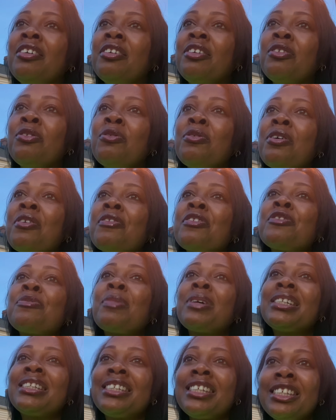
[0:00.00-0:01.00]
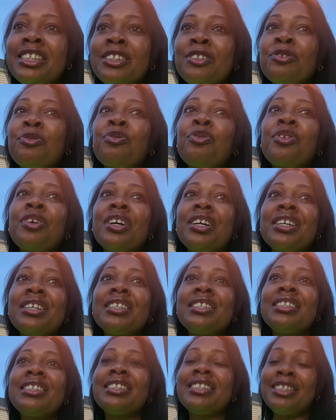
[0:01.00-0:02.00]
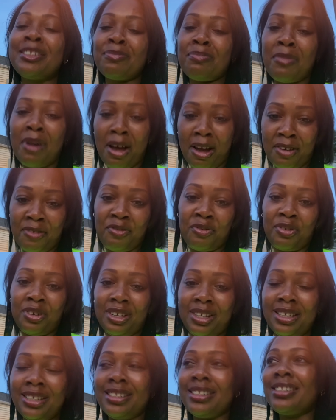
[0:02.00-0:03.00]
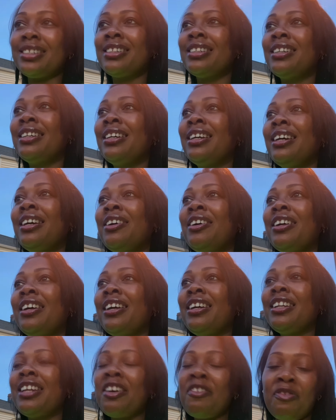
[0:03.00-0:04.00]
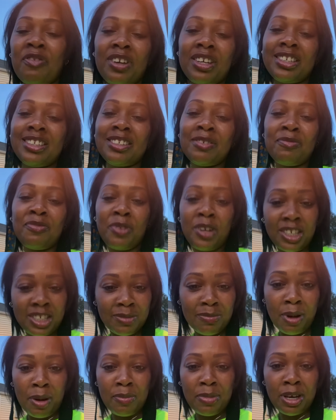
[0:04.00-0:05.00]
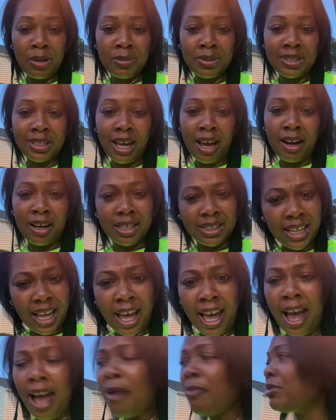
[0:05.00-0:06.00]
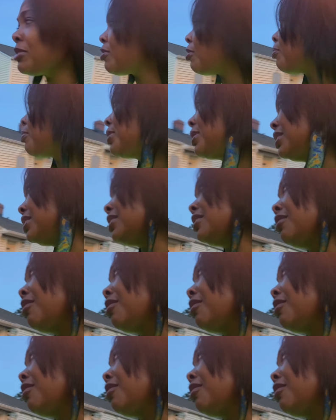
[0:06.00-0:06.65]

Whoever's my sister friends is my friends. And they fixed my baby tire. Because I was going to put it in the